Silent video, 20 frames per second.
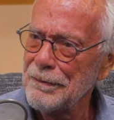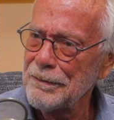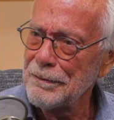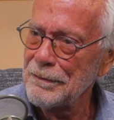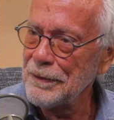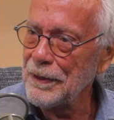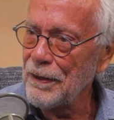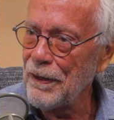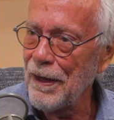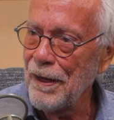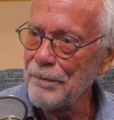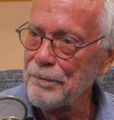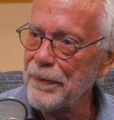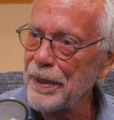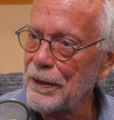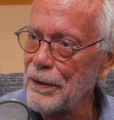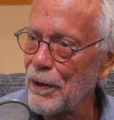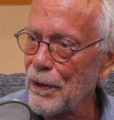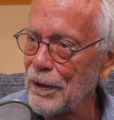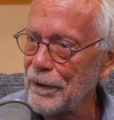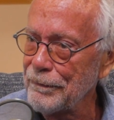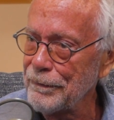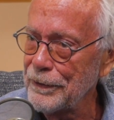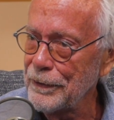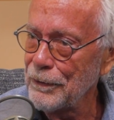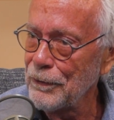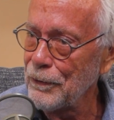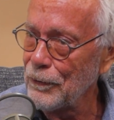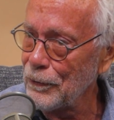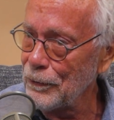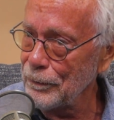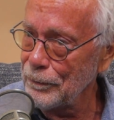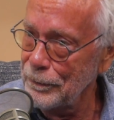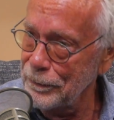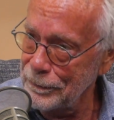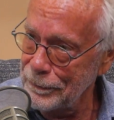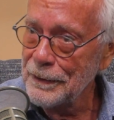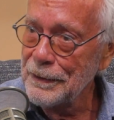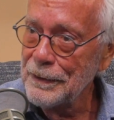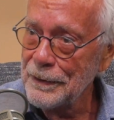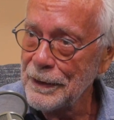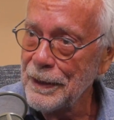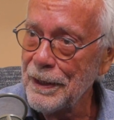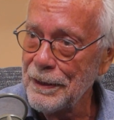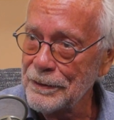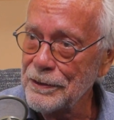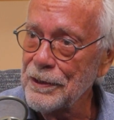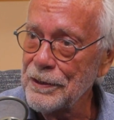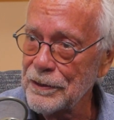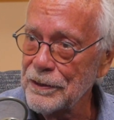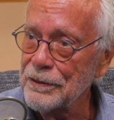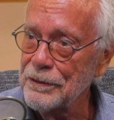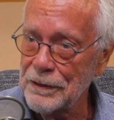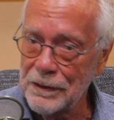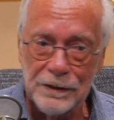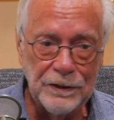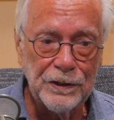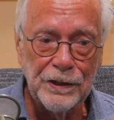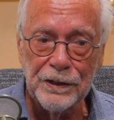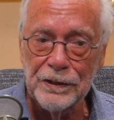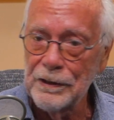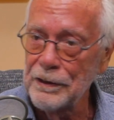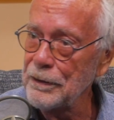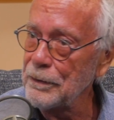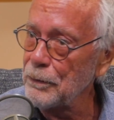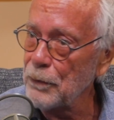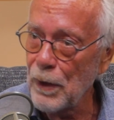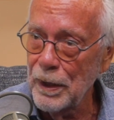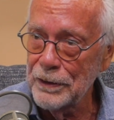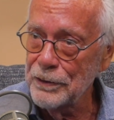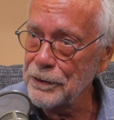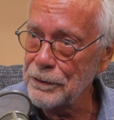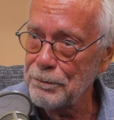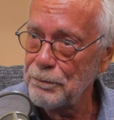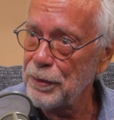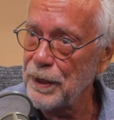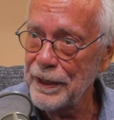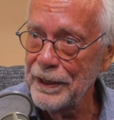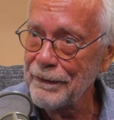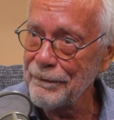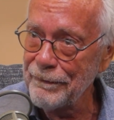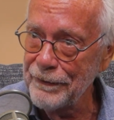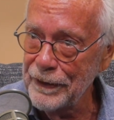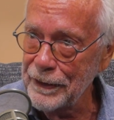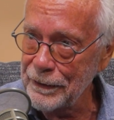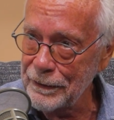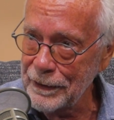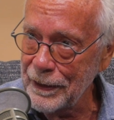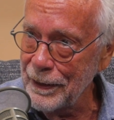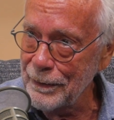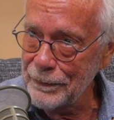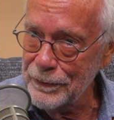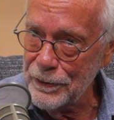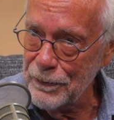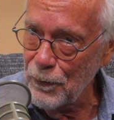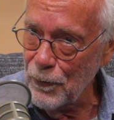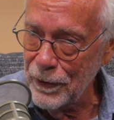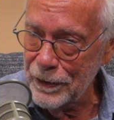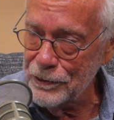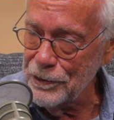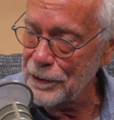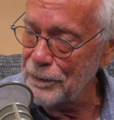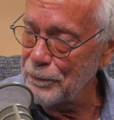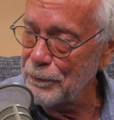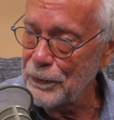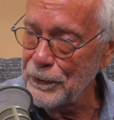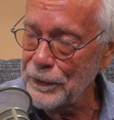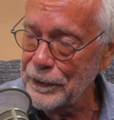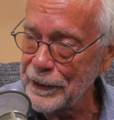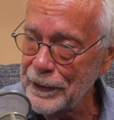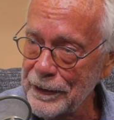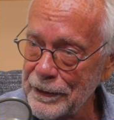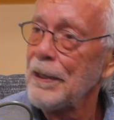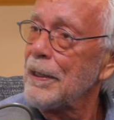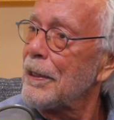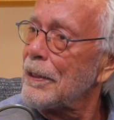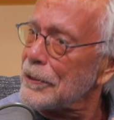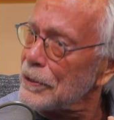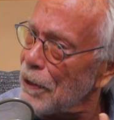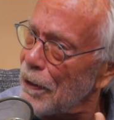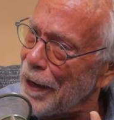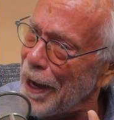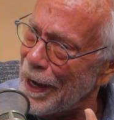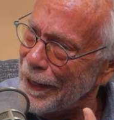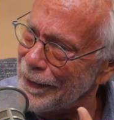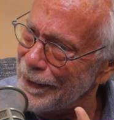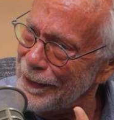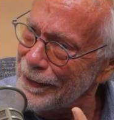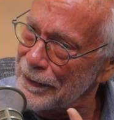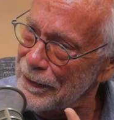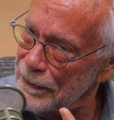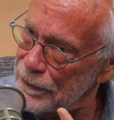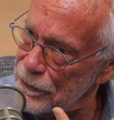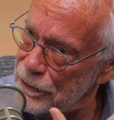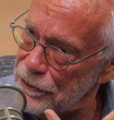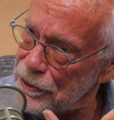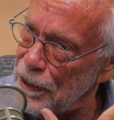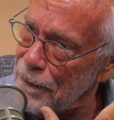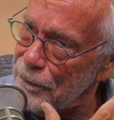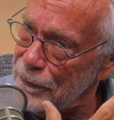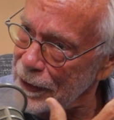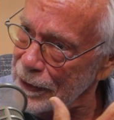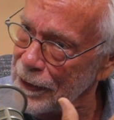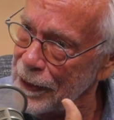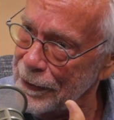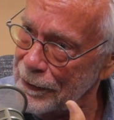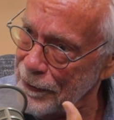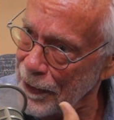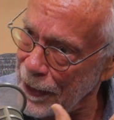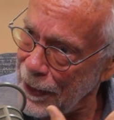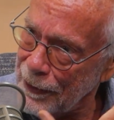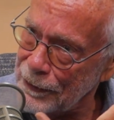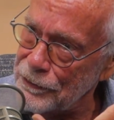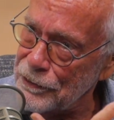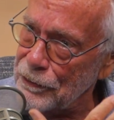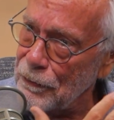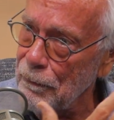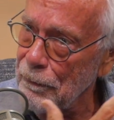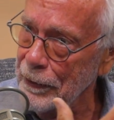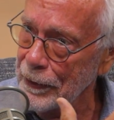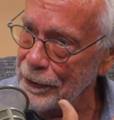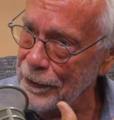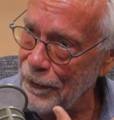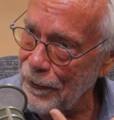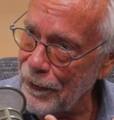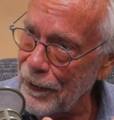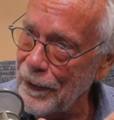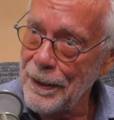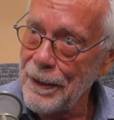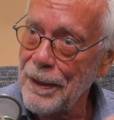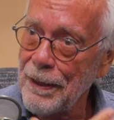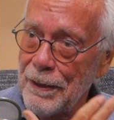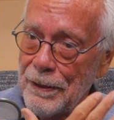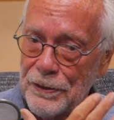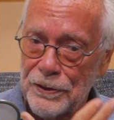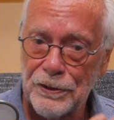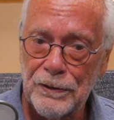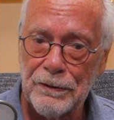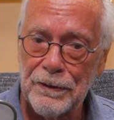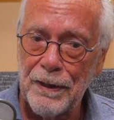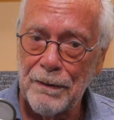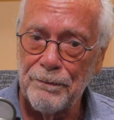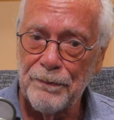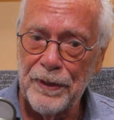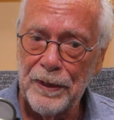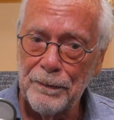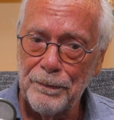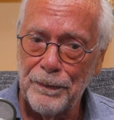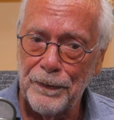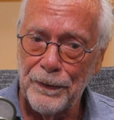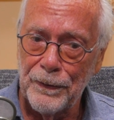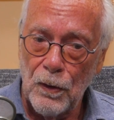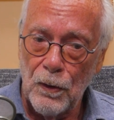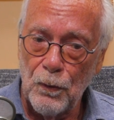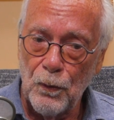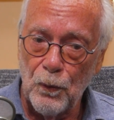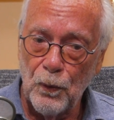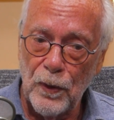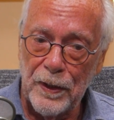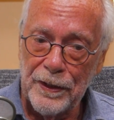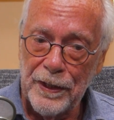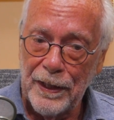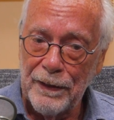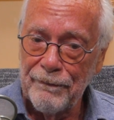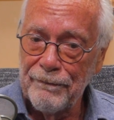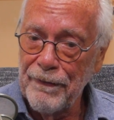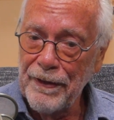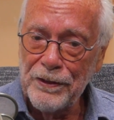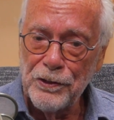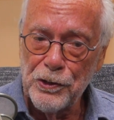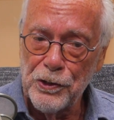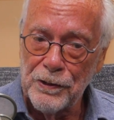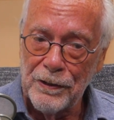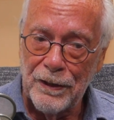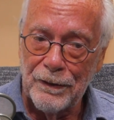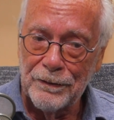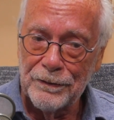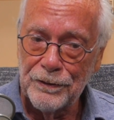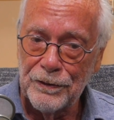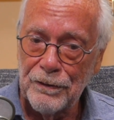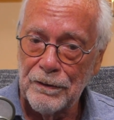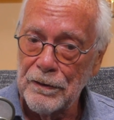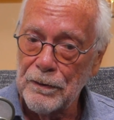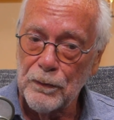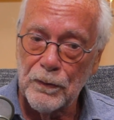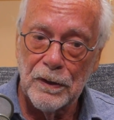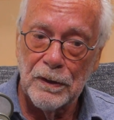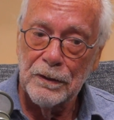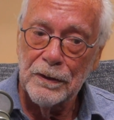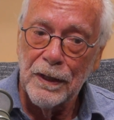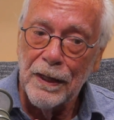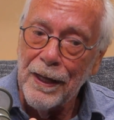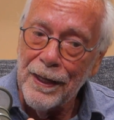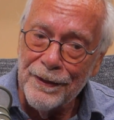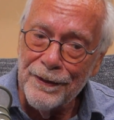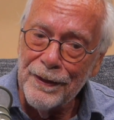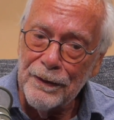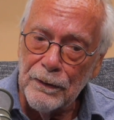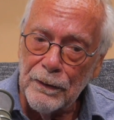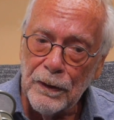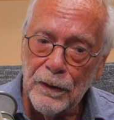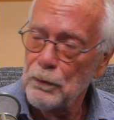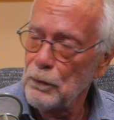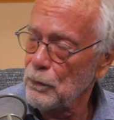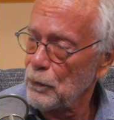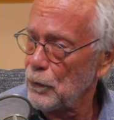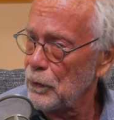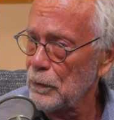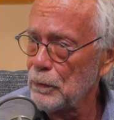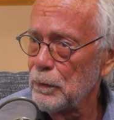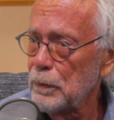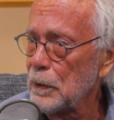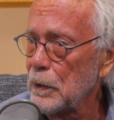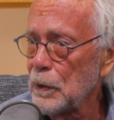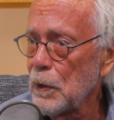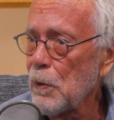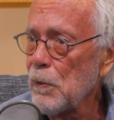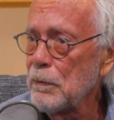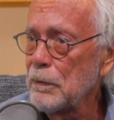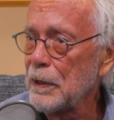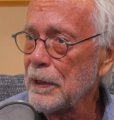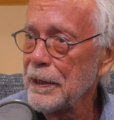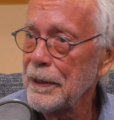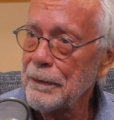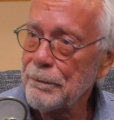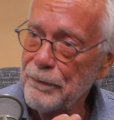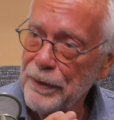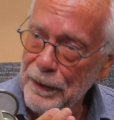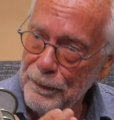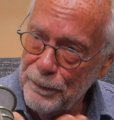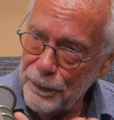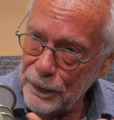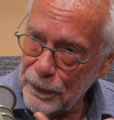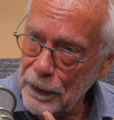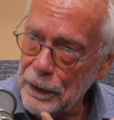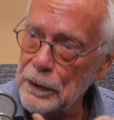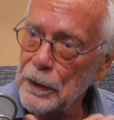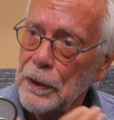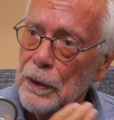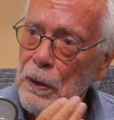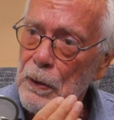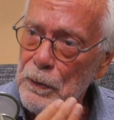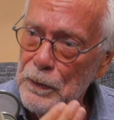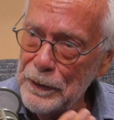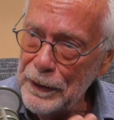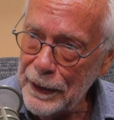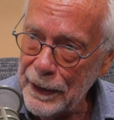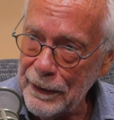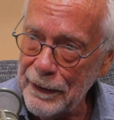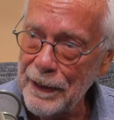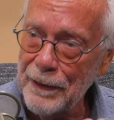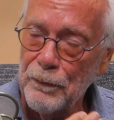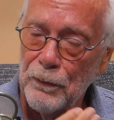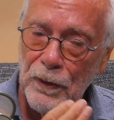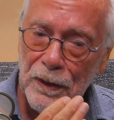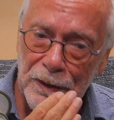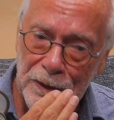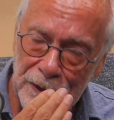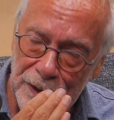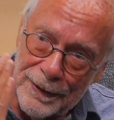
you know, I'm better off at home. Mm. Just continue watch playing video games and watching porn. So I think something like that's going on, so that people, when they venture out into the world, and they're we're lonely, people are lonely. They want to